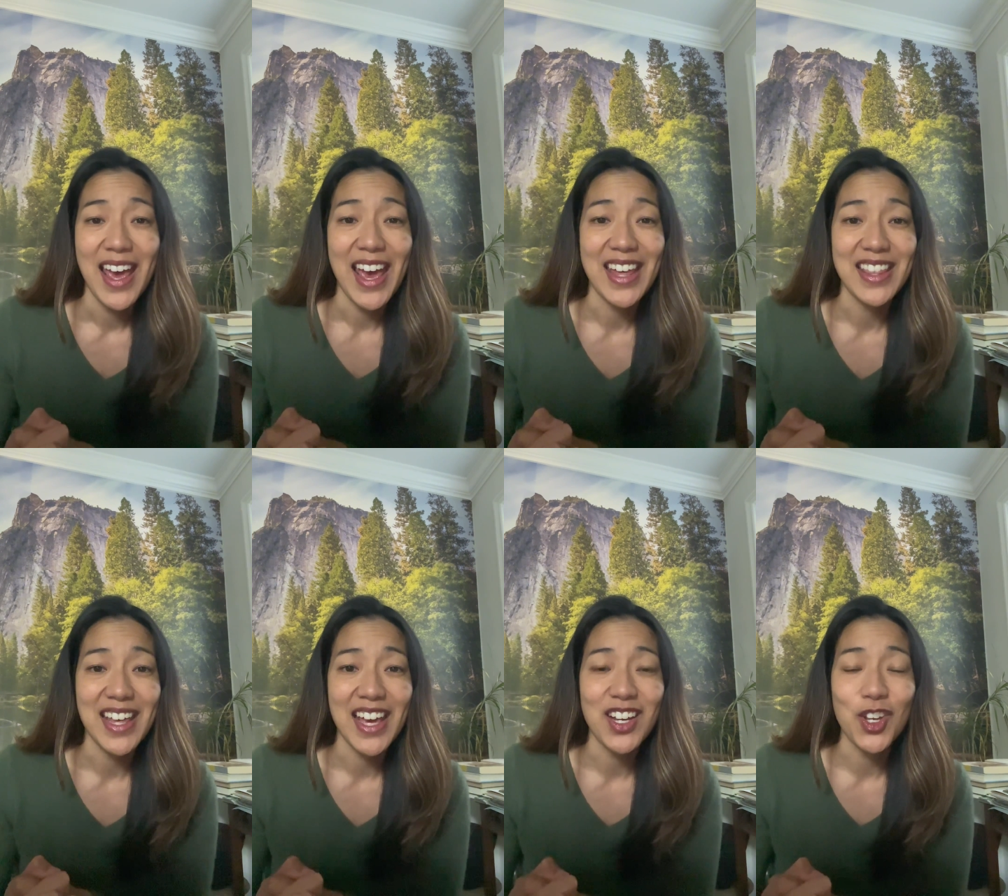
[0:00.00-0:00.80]
And
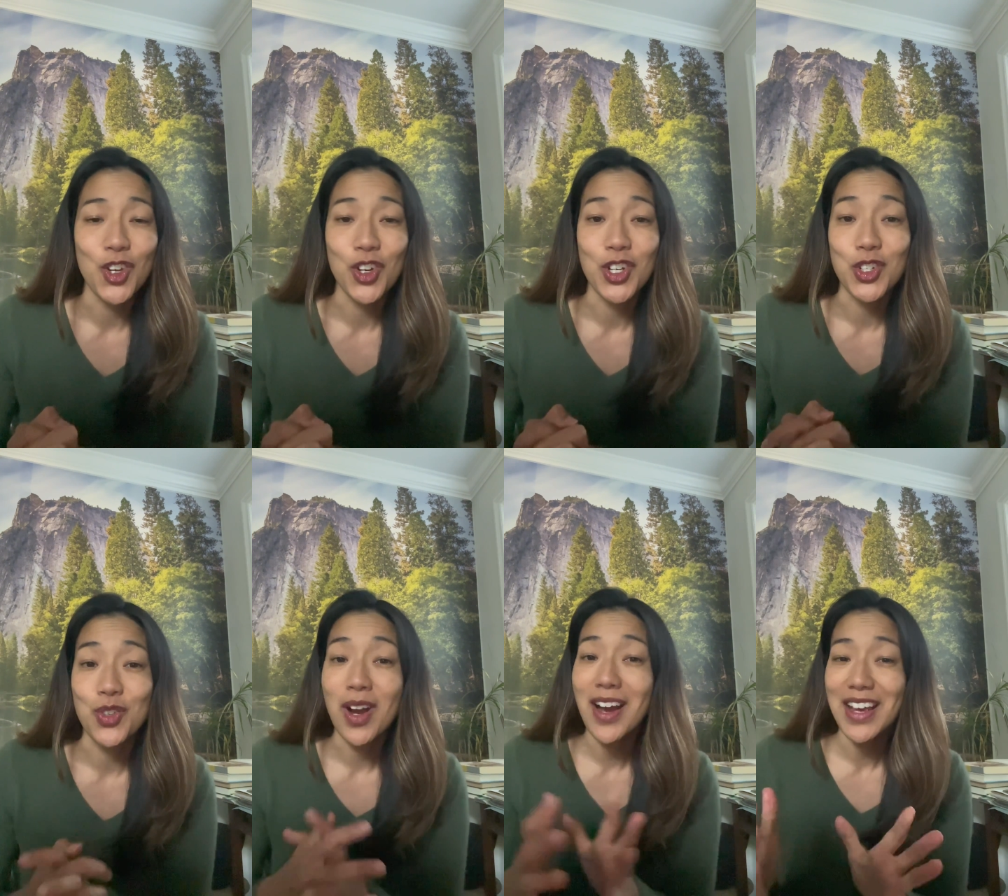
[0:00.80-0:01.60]
then you're going to
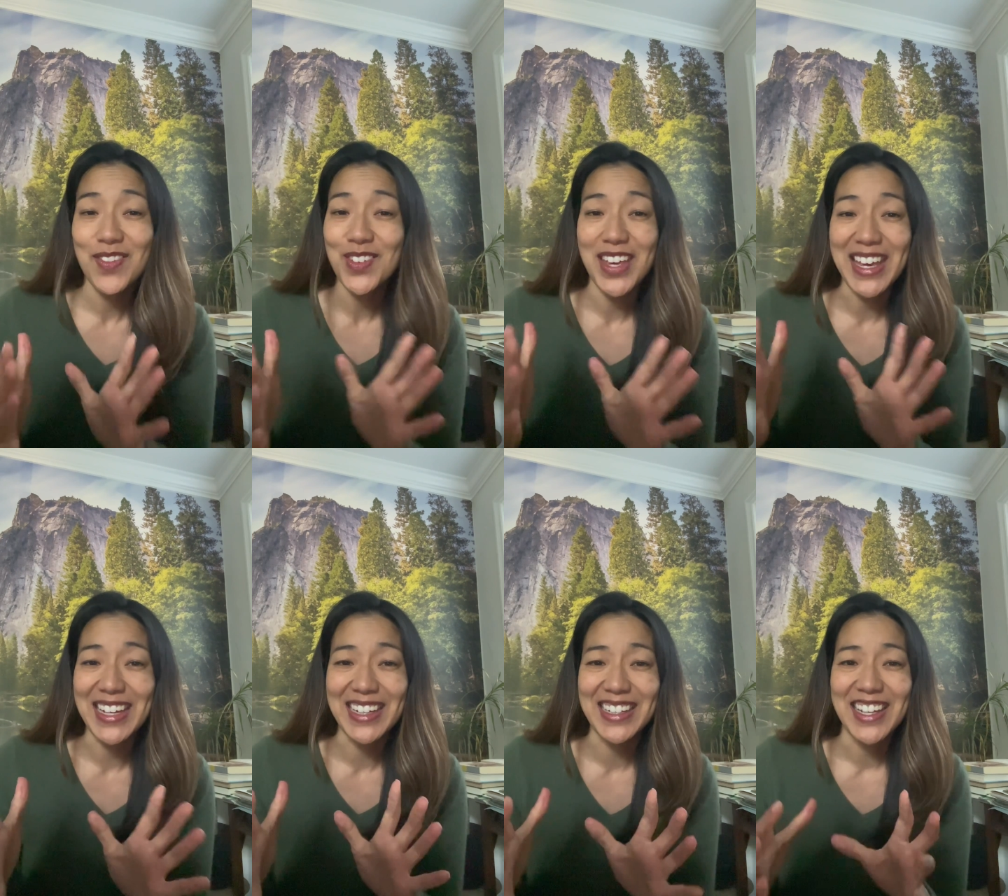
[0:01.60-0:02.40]
try, if you
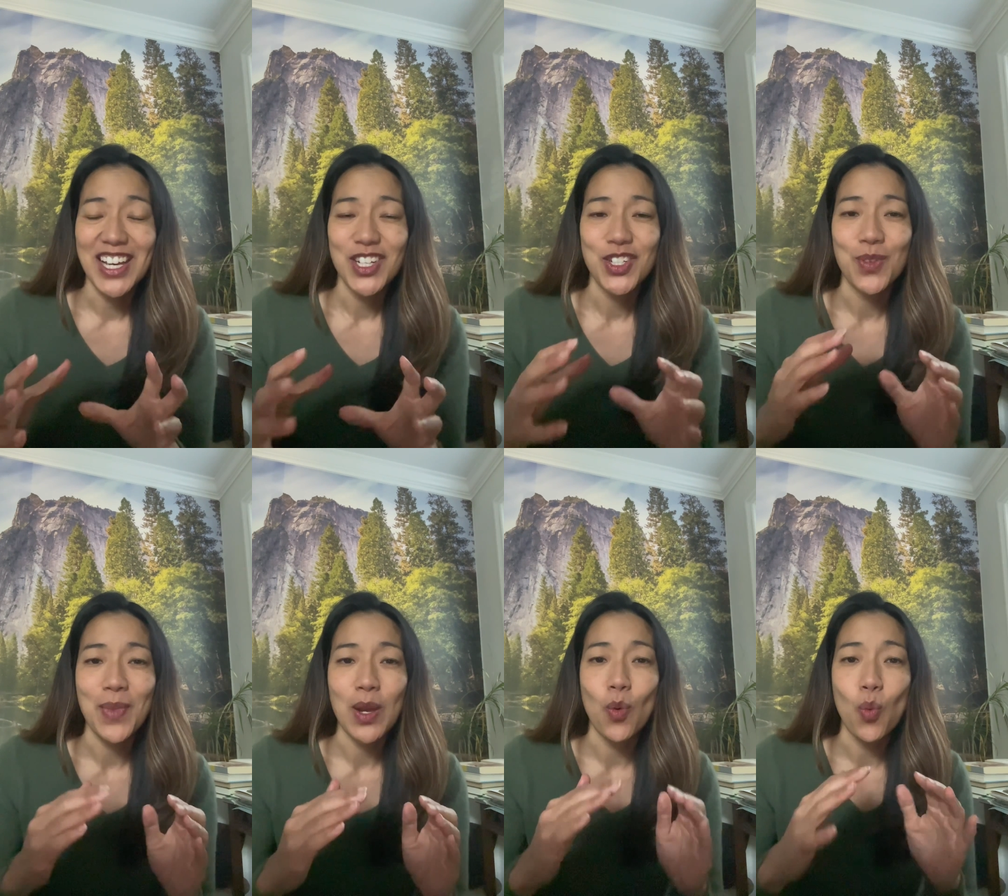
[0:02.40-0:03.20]
can, to
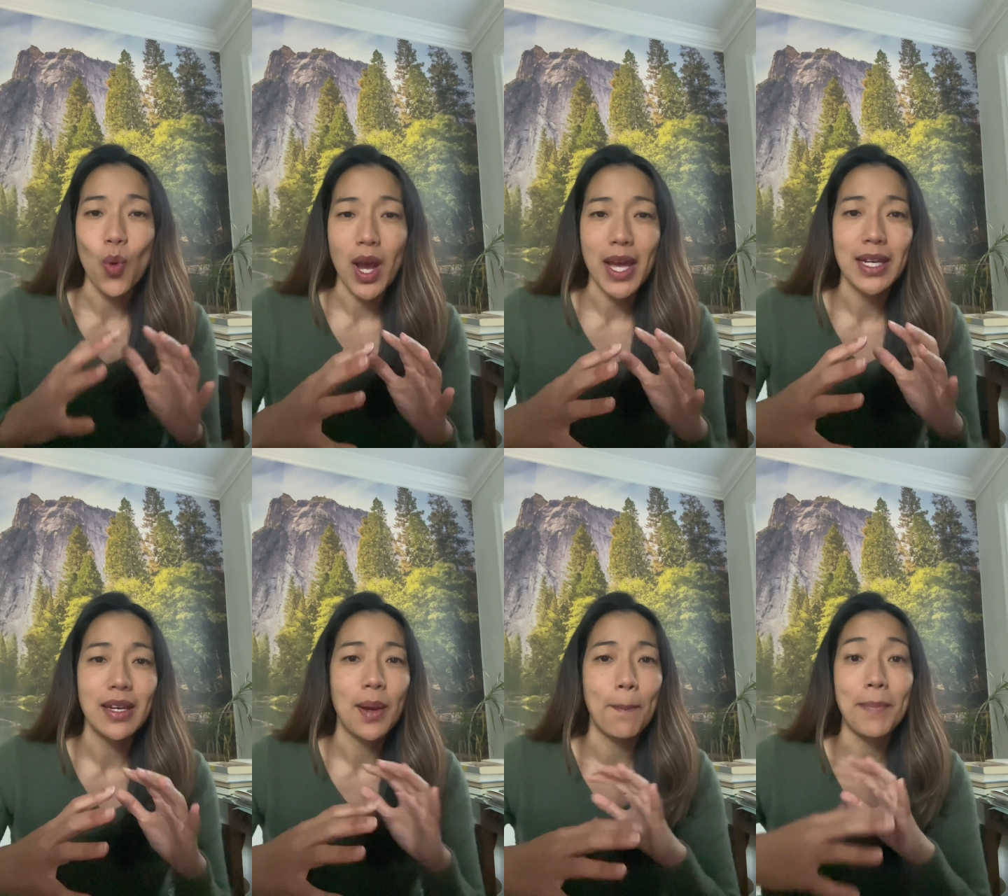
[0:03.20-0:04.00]
make
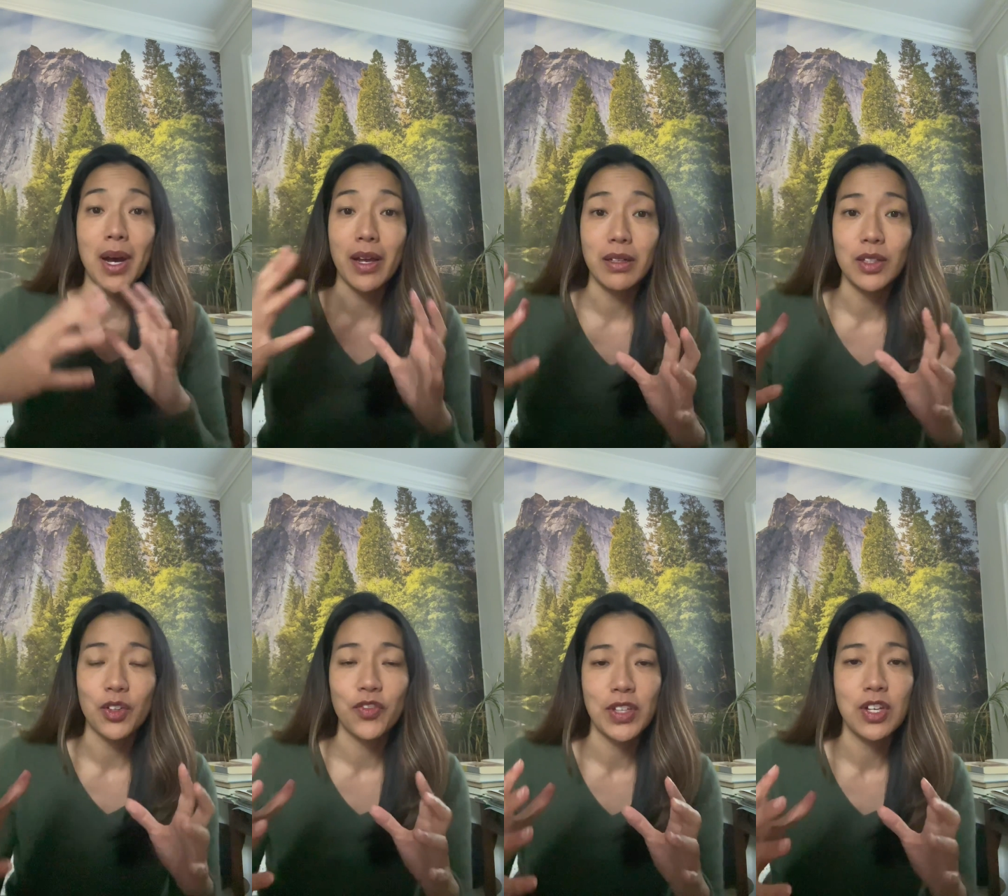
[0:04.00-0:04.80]
one model or
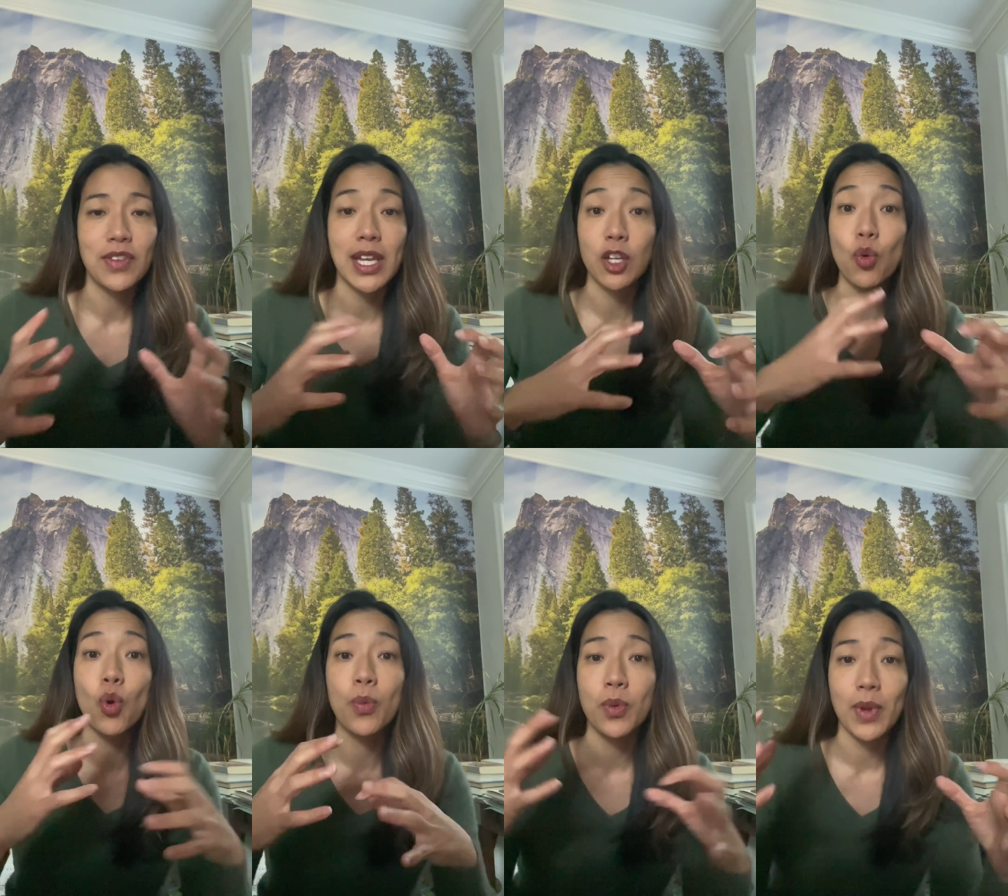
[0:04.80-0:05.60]
figure that
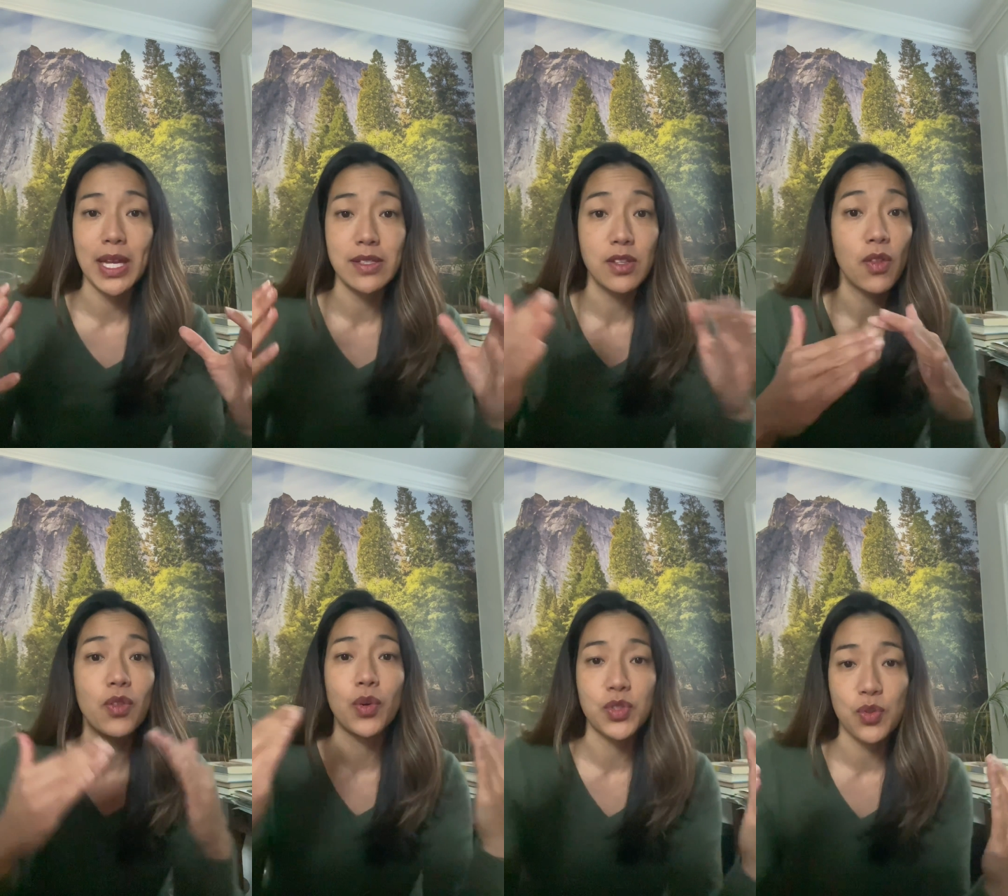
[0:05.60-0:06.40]
incorporates
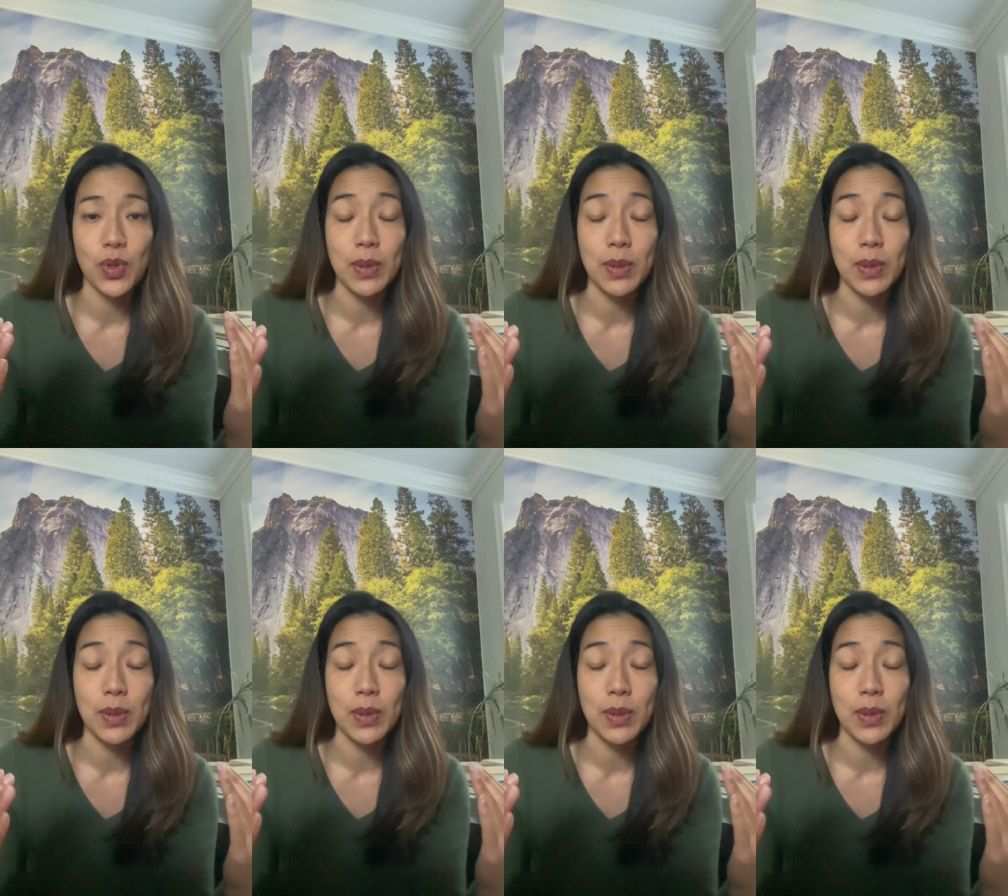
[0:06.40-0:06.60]
those 3